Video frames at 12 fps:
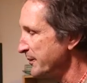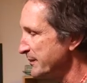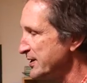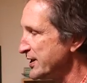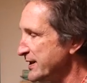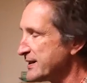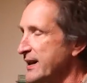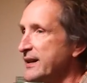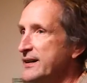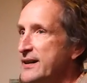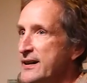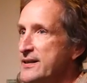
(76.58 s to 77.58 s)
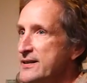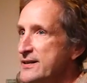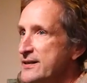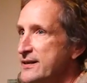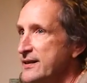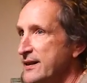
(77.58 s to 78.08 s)
machines like
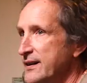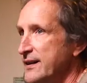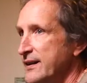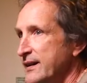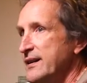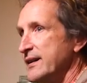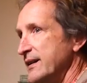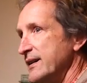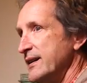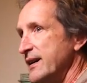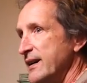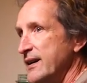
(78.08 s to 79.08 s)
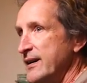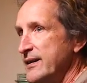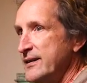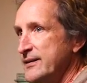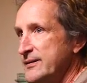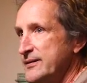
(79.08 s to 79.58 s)
this. Uh,
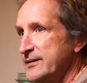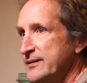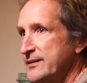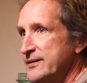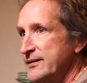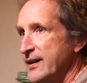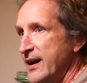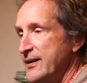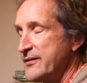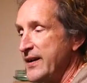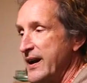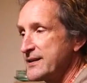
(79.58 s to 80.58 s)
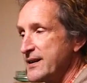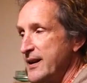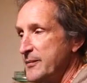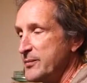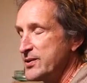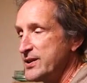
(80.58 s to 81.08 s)
in fact,
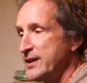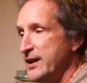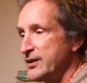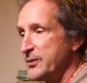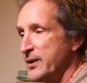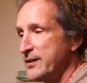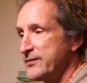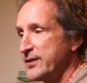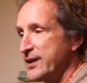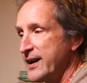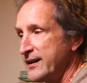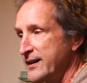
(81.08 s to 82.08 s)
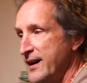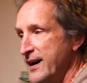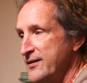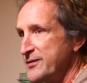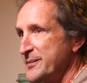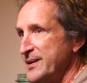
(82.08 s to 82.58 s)
I put together one for Ken
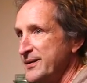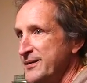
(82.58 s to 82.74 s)
Goffman